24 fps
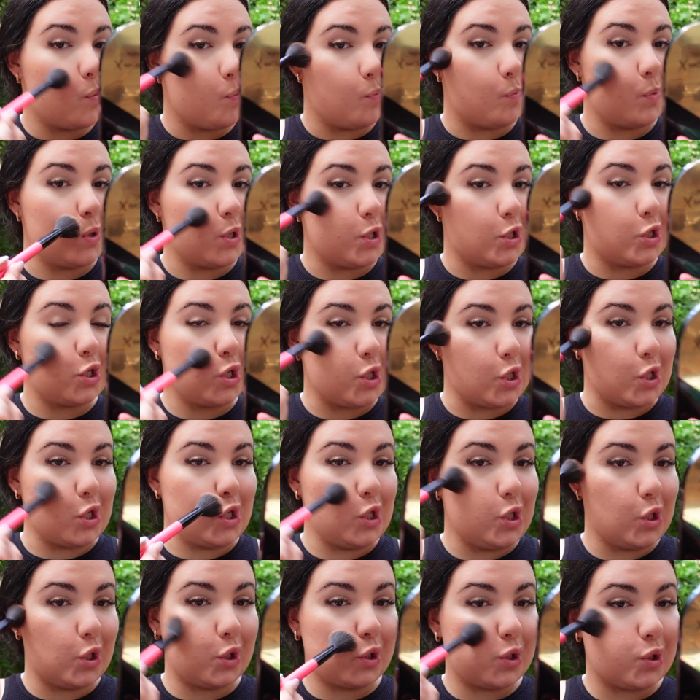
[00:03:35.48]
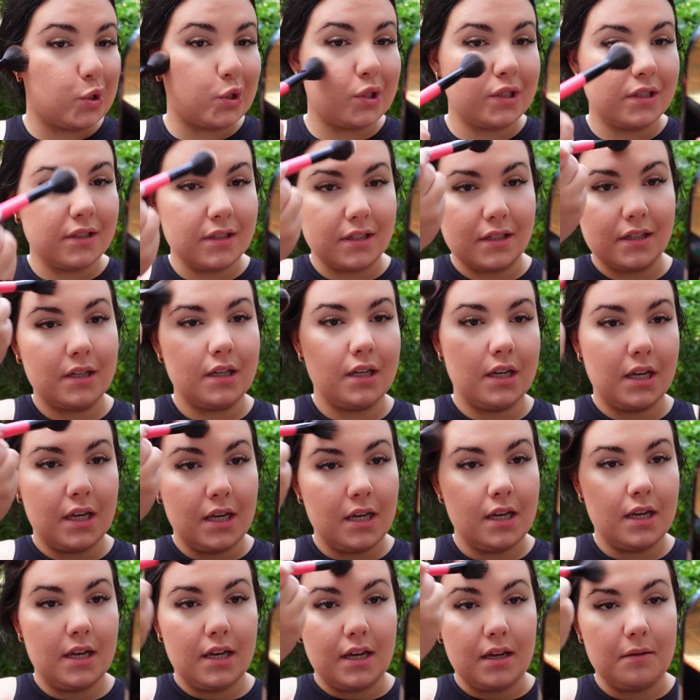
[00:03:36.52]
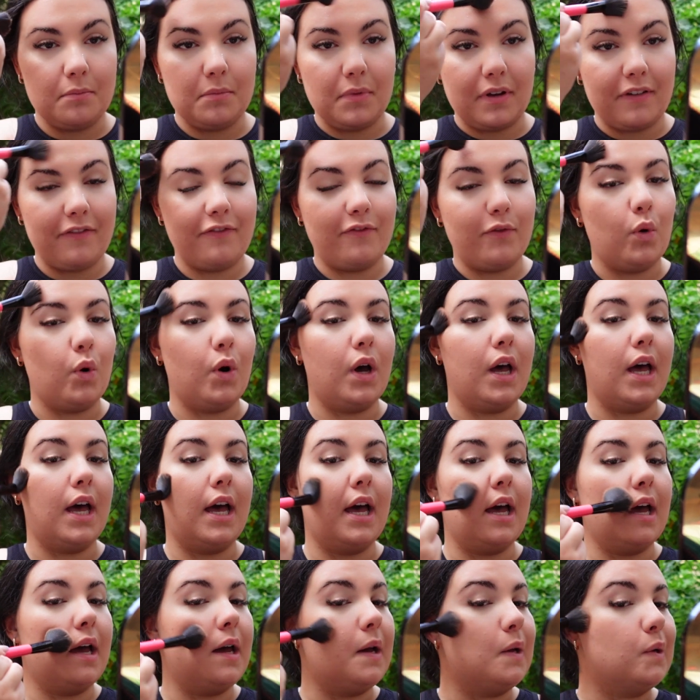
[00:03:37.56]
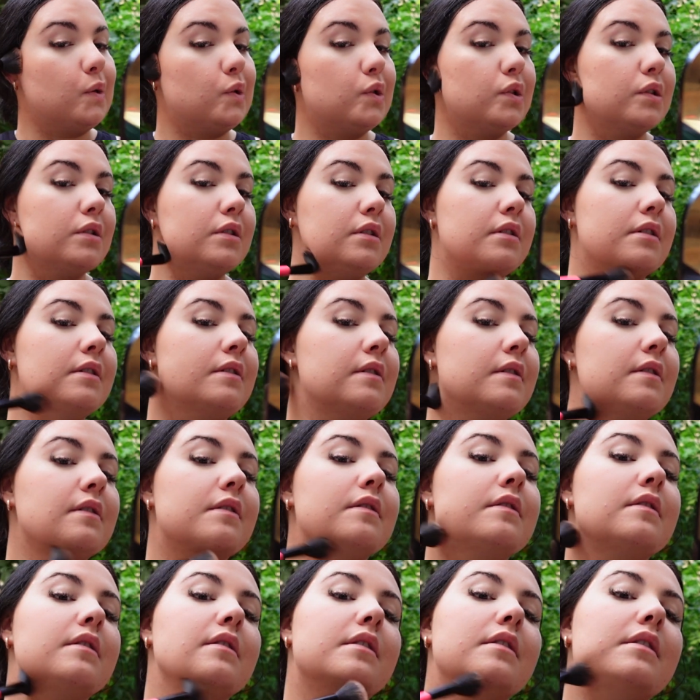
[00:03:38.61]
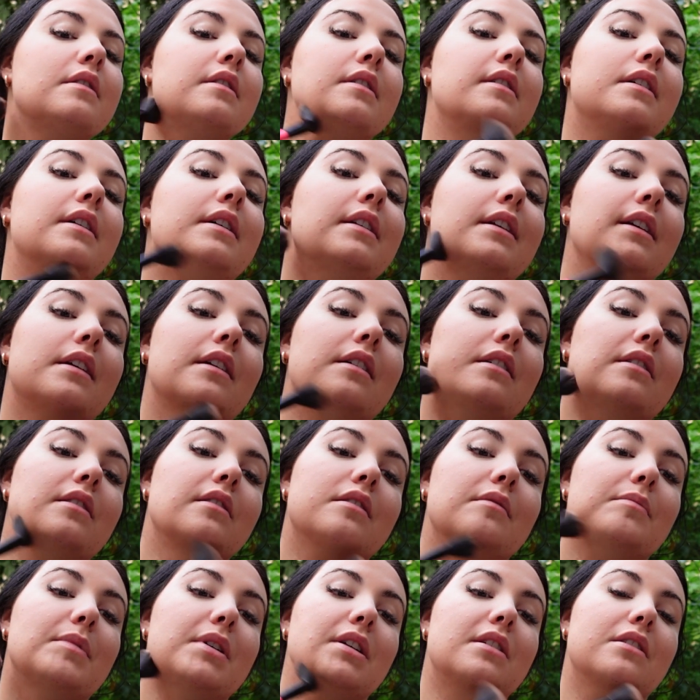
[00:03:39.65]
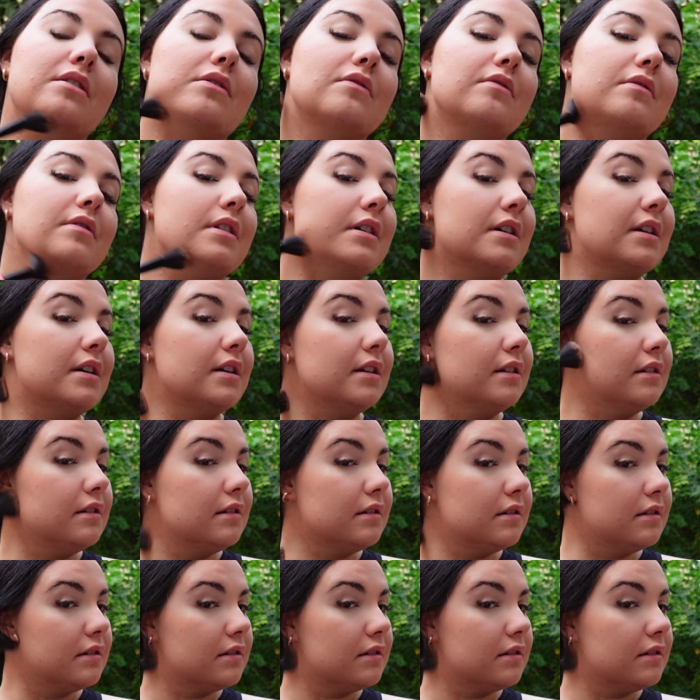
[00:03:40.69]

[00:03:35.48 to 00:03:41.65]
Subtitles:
my cheeks, my forehead, and like under my jawline.